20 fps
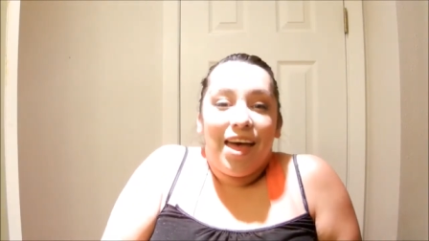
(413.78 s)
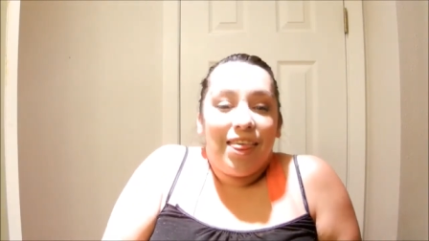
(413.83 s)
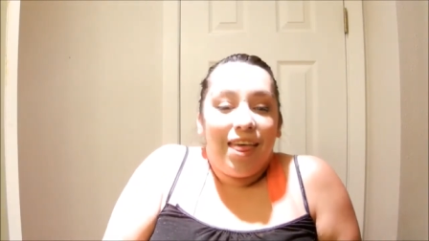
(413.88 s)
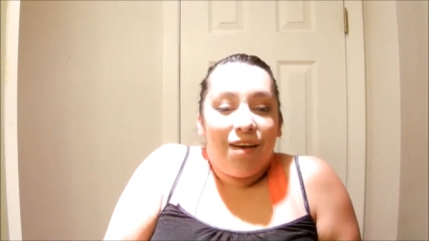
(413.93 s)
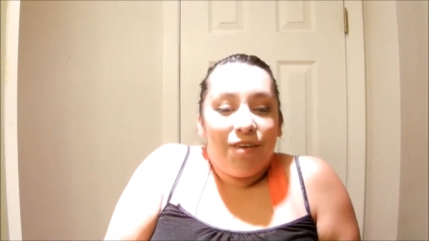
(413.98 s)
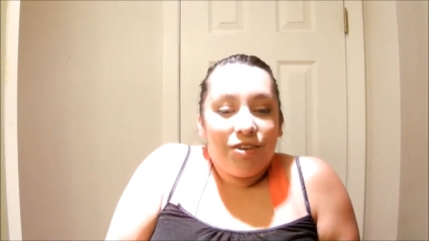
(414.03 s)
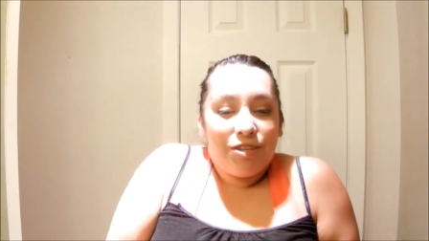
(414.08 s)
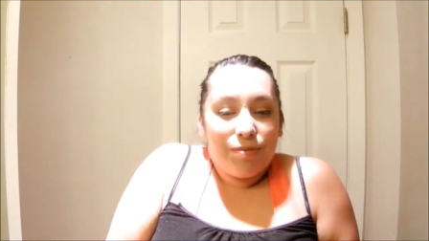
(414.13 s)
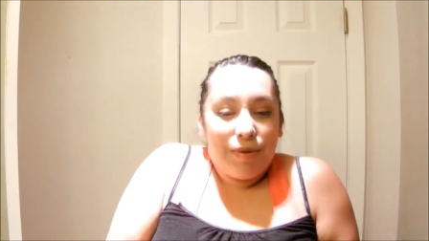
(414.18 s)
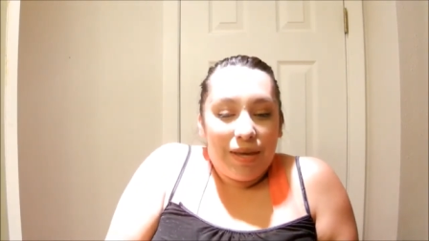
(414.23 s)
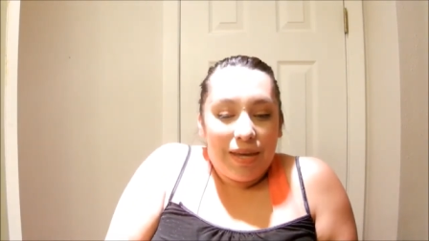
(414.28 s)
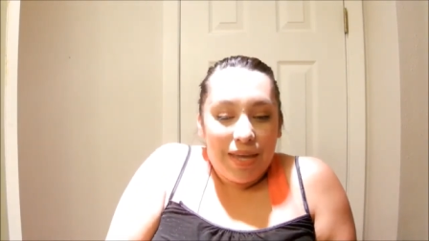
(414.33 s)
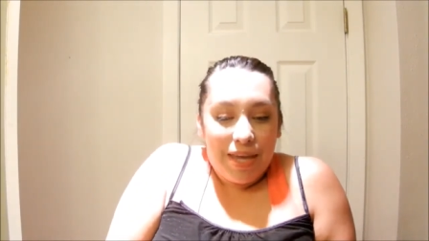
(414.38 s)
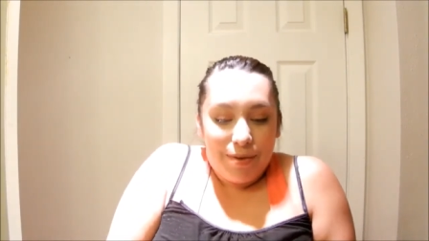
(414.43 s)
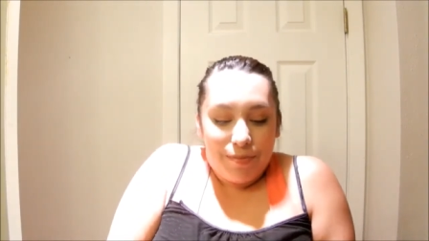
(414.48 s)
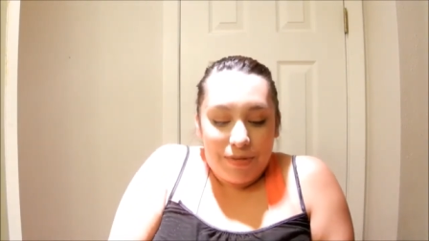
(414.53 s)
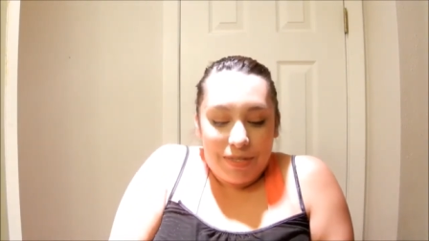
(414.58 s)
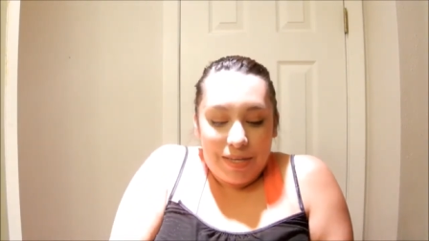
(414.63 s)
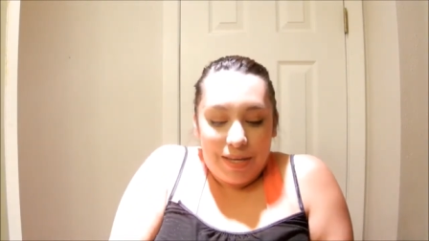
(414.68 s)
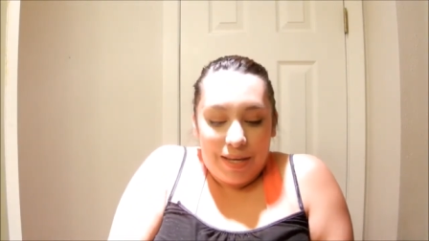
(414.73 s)
that was my
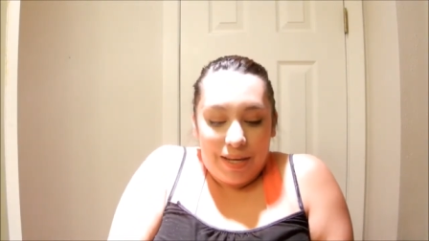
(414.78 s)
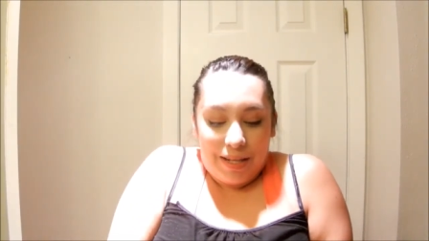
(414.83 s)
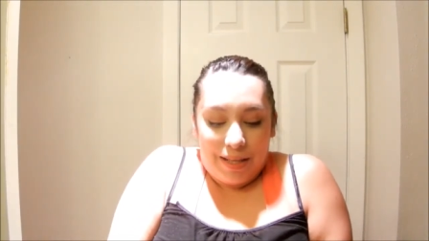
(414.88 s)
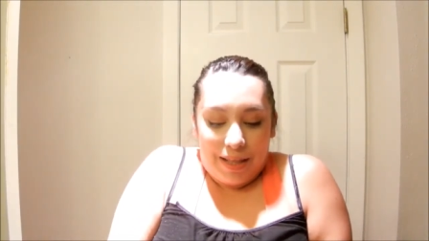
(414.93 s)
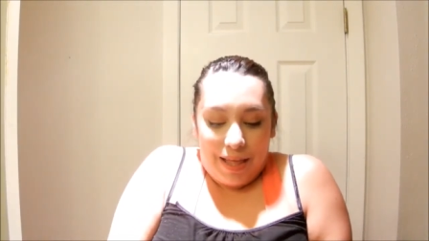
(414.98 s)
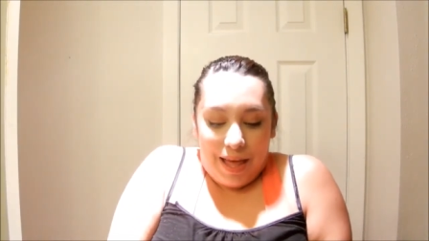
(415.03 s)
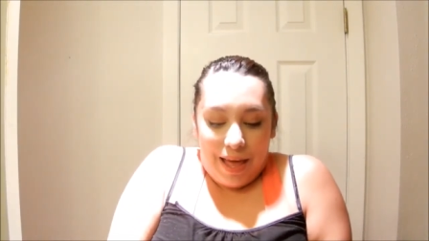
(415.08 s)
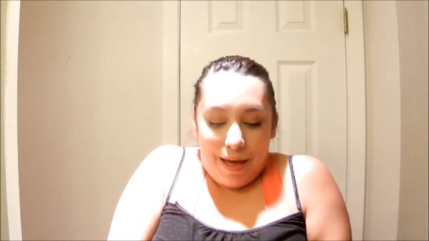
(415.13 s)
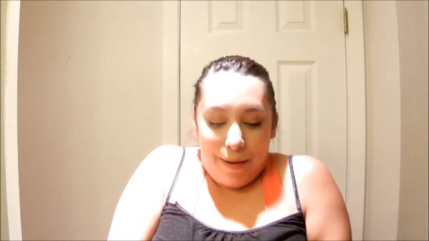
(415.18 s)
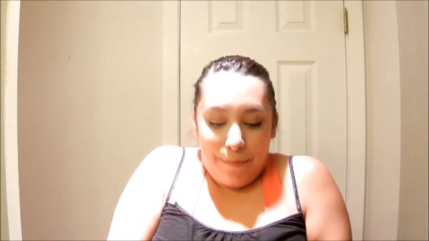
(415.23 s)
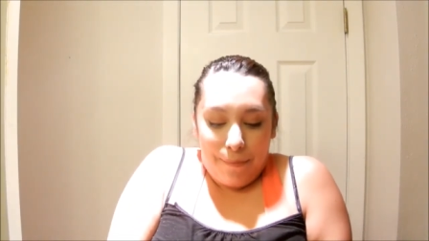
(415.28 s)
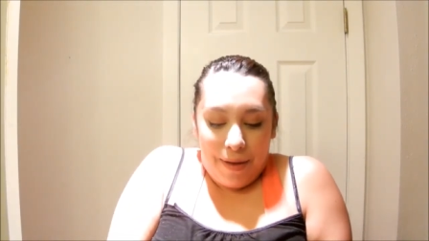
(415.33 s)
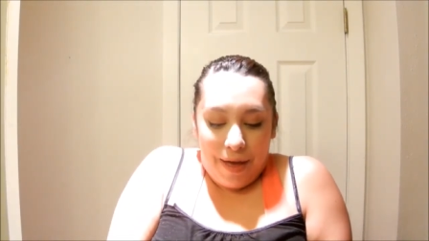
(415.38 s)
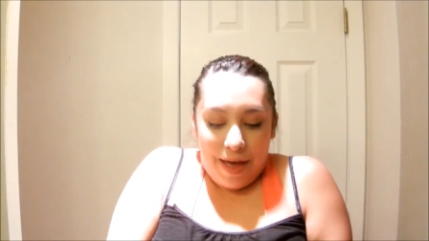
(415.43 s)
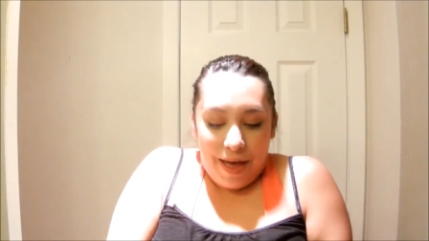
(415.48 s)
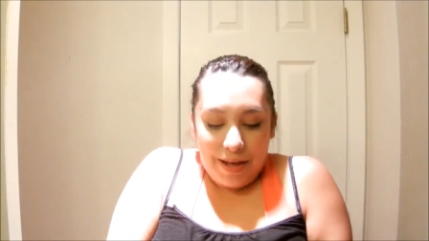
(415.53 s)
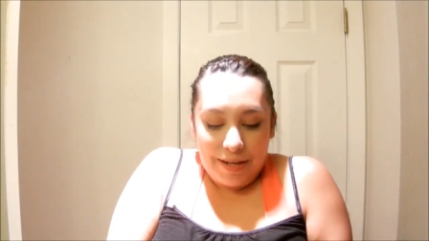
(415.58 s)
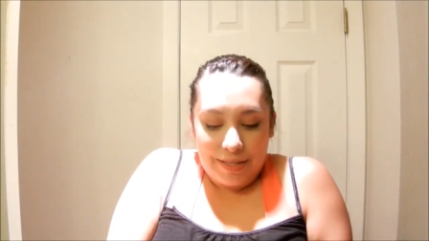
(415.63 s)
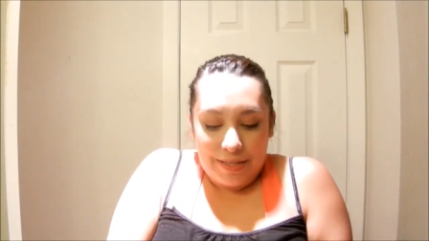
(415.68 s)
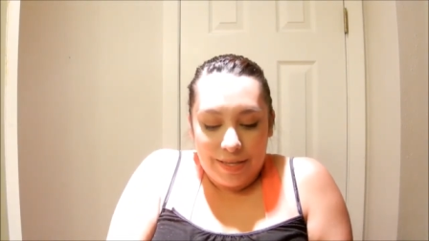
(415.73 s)
Ipsy Glam
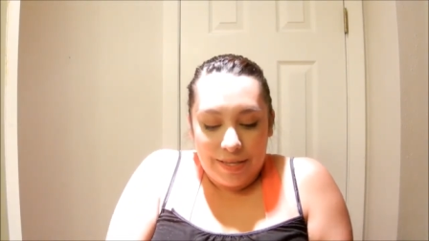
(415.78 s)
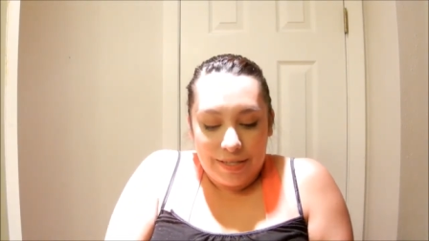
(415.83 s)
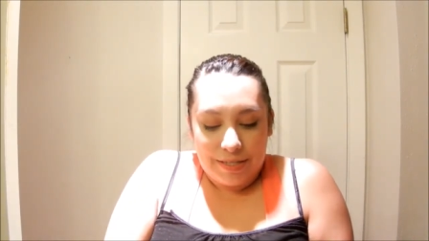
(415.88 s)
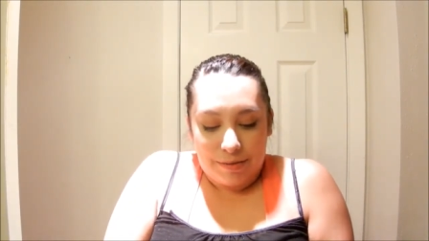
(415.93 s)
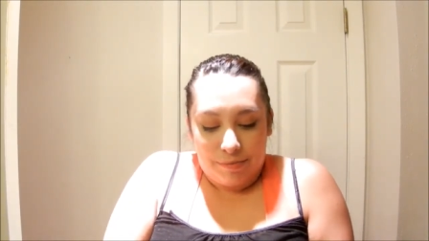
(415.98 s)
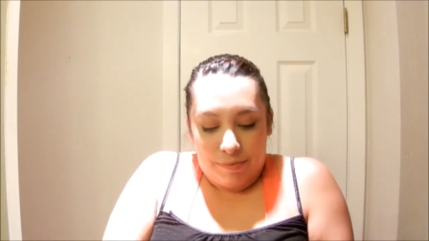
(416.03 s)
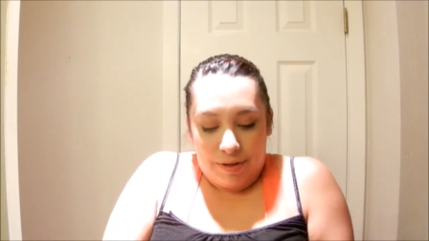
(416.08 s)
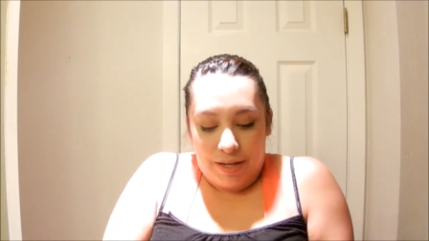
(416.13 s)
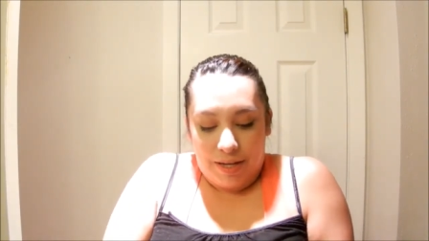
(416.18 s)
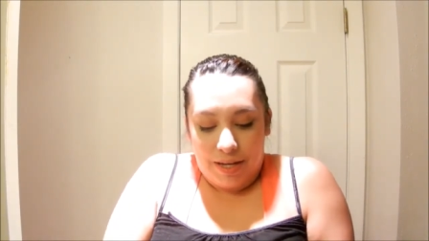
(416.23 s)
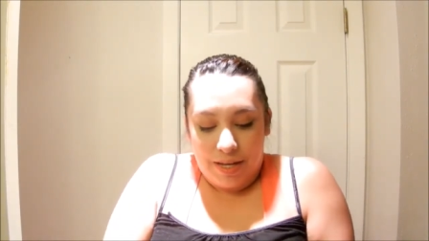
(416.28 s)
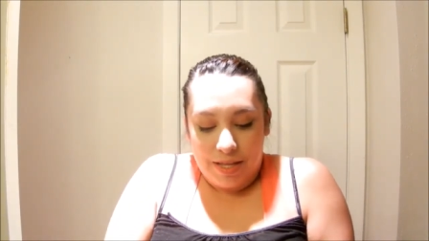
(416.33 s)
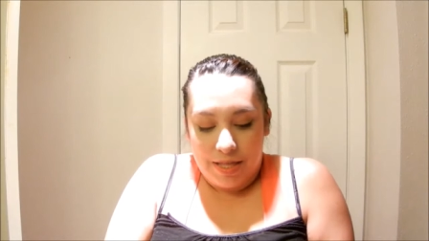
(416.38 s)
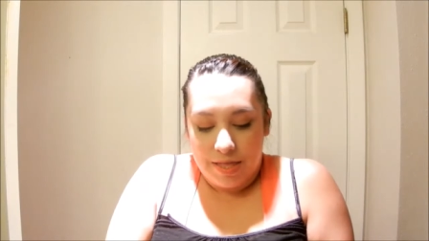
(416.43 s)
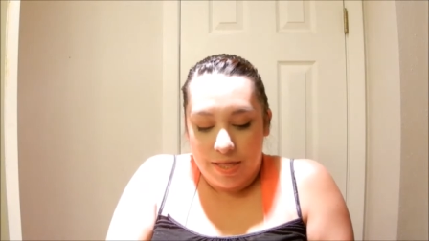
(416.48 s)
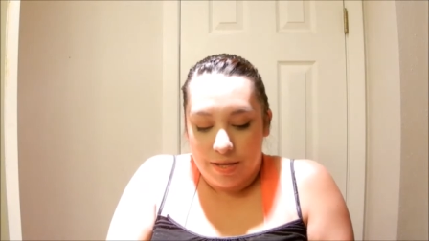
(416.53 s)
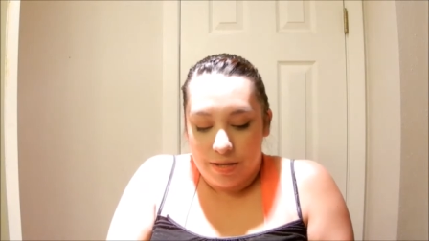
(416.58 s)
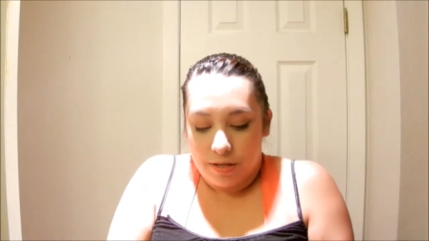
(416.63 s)
bag this month.